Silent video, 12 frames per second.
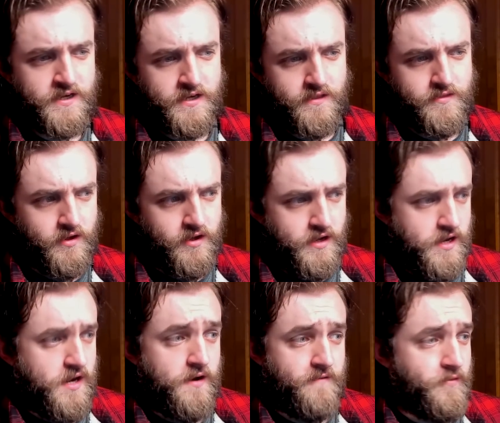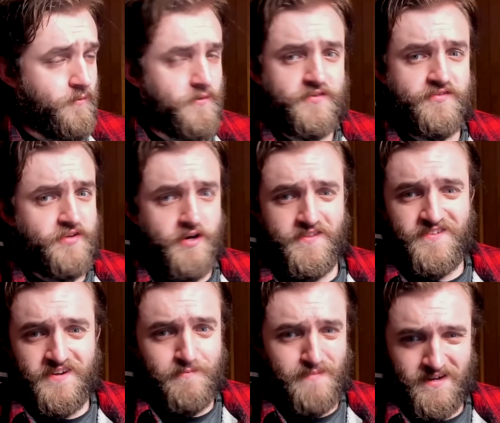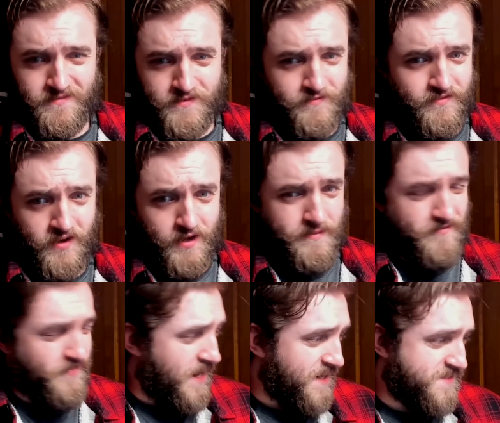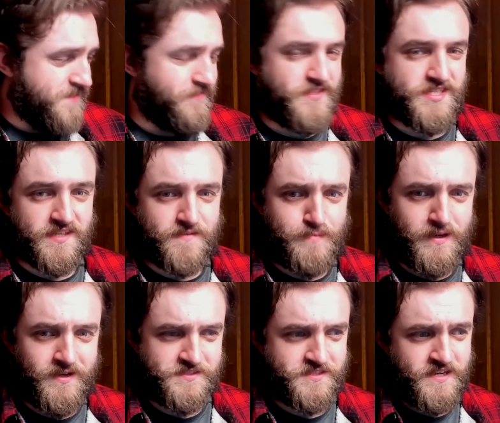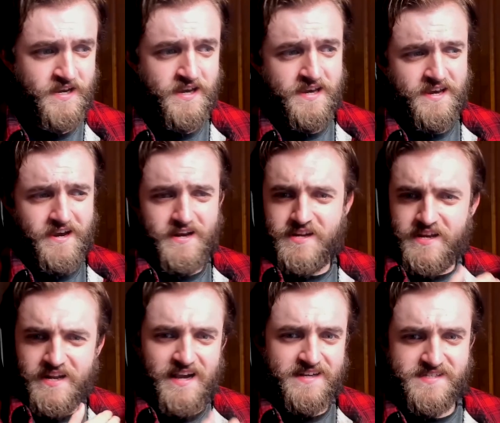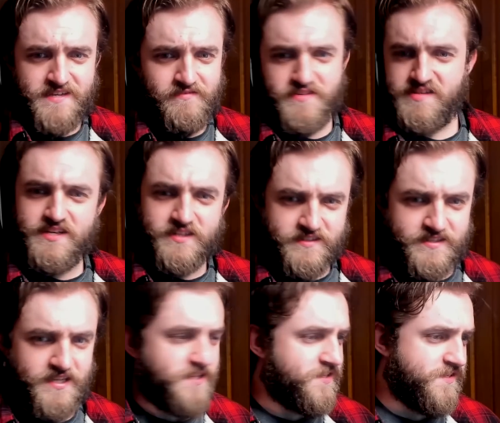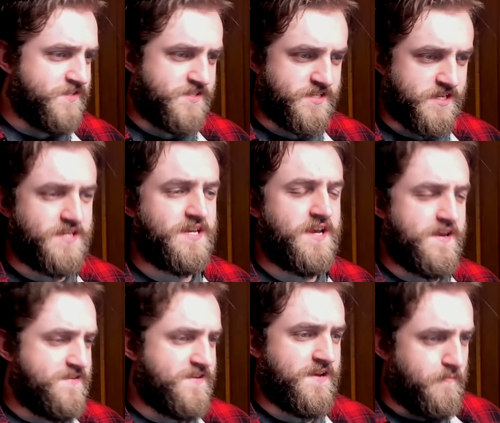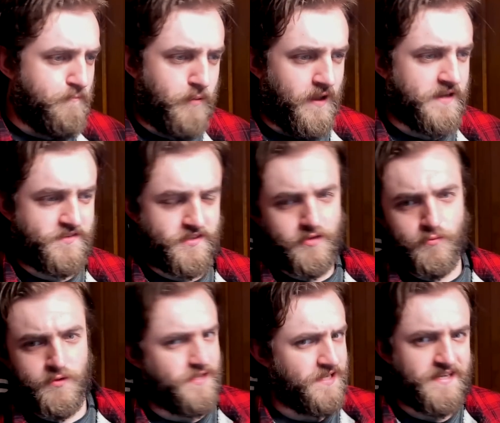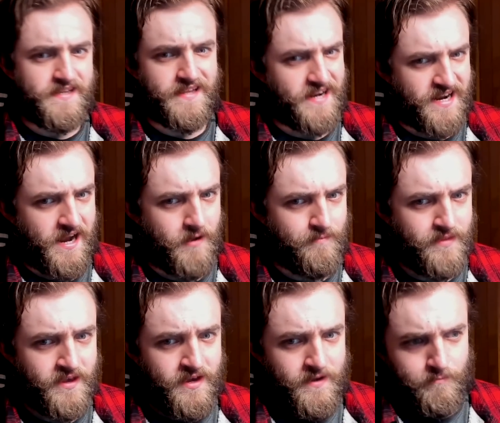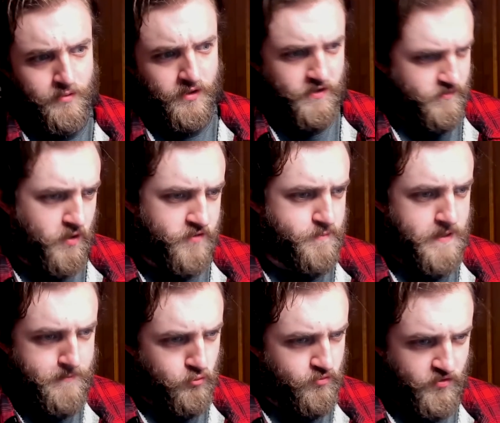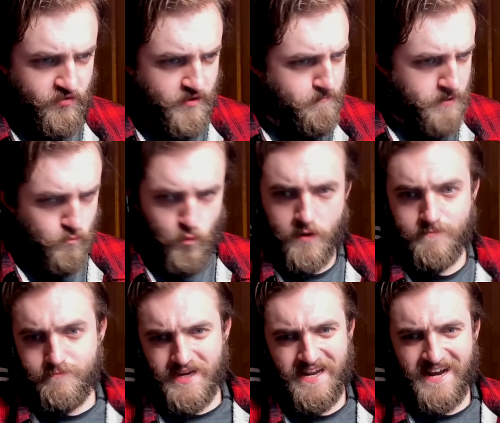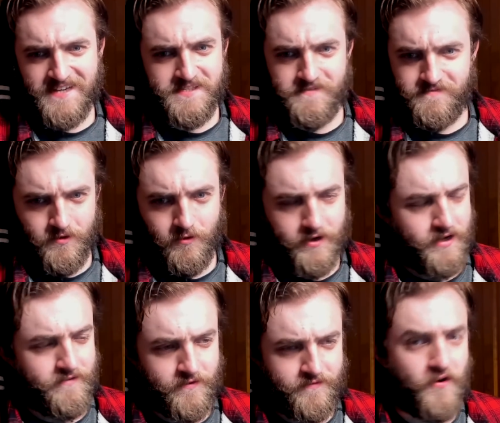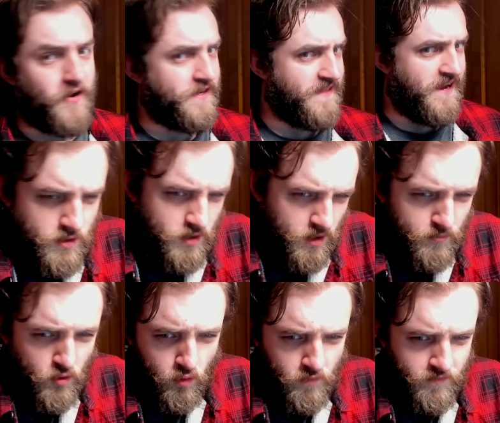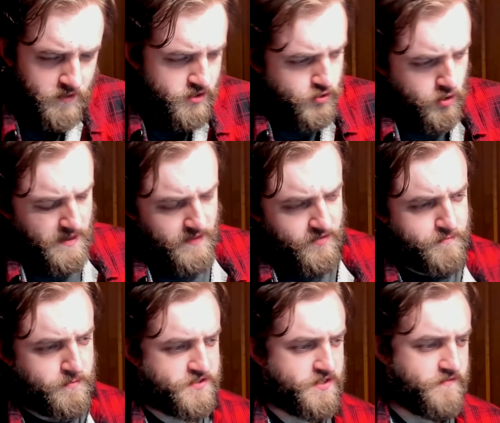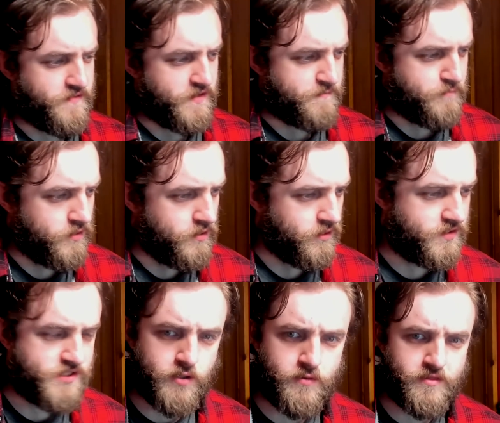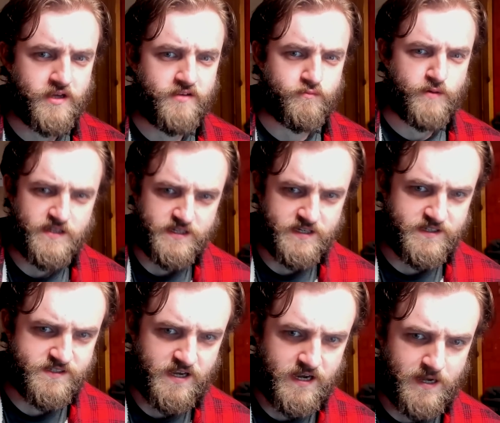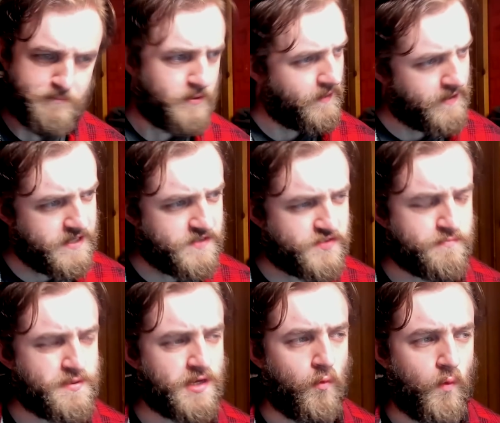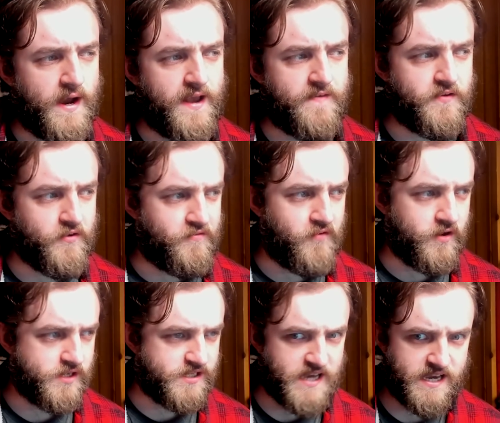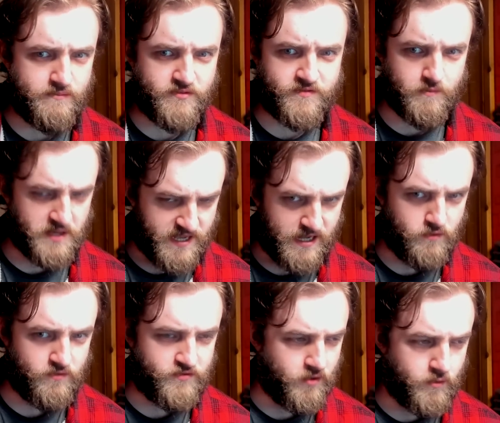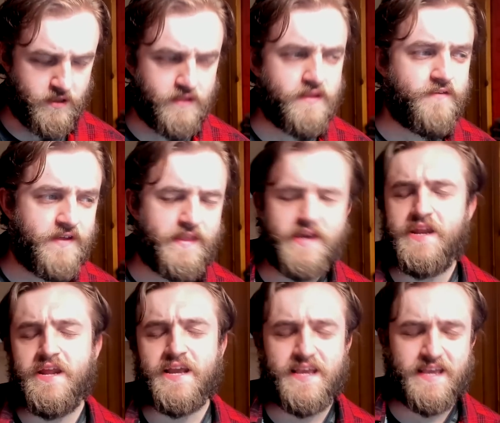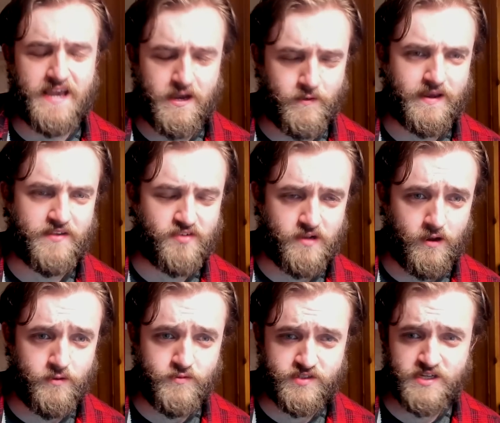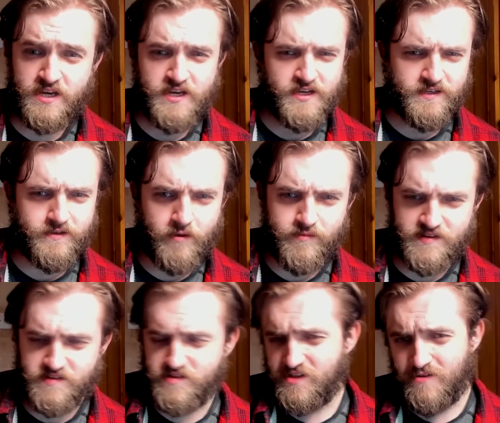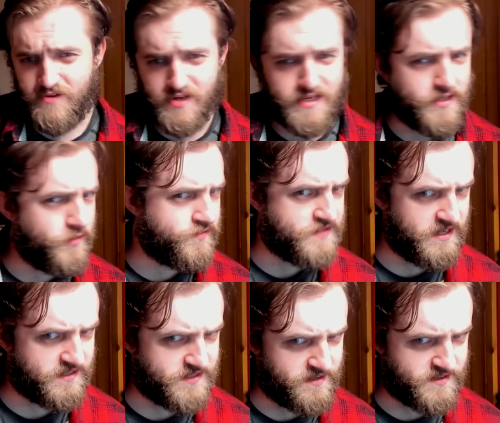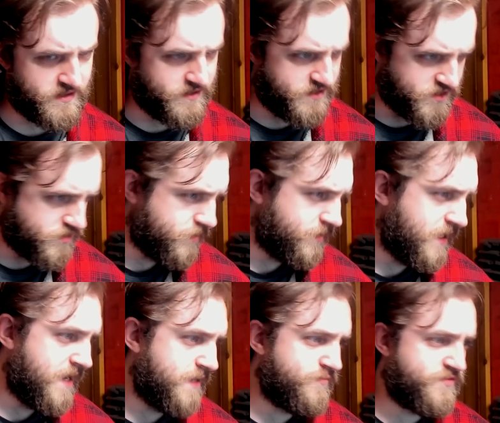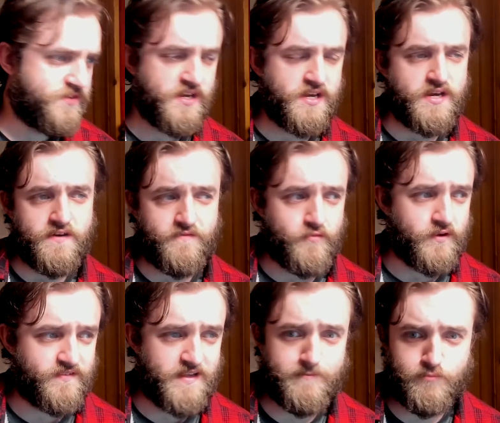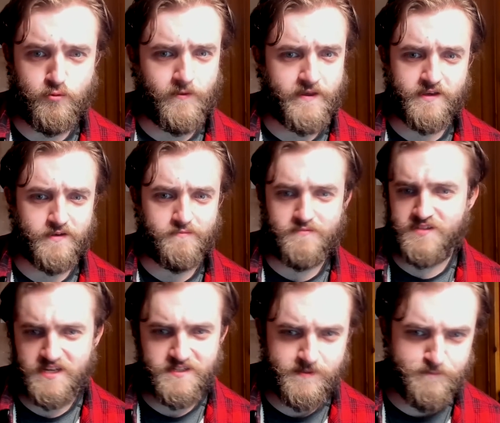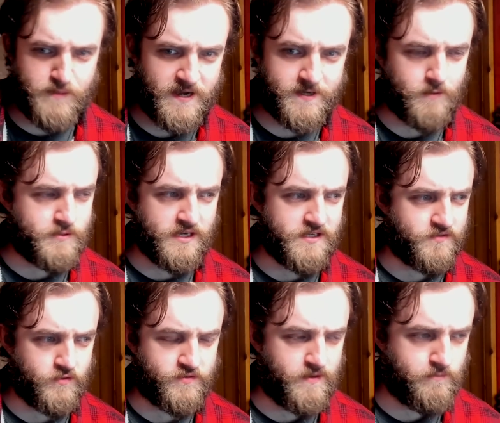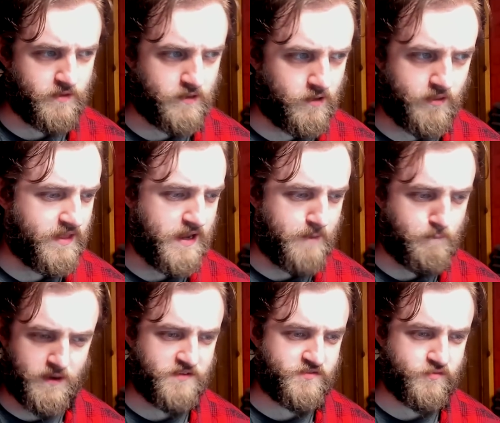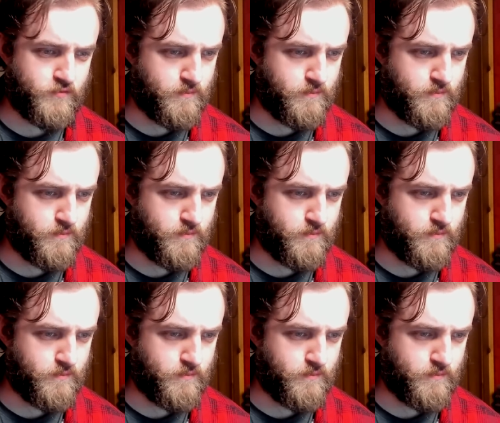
that after a certain amount of time of inactivity has passed, an inactivity contingency is in place that would delete that account, because most people just simply won't be inactive for long enough to find out. I'm not awfully sure about the specifics, but look, two things really need to happen. There needs to be a way to define games from accounts so that in the event that an account gets closed, you don't necessarily lose access to the digital games. For example, they could send you backup keys or something like that, plaster on a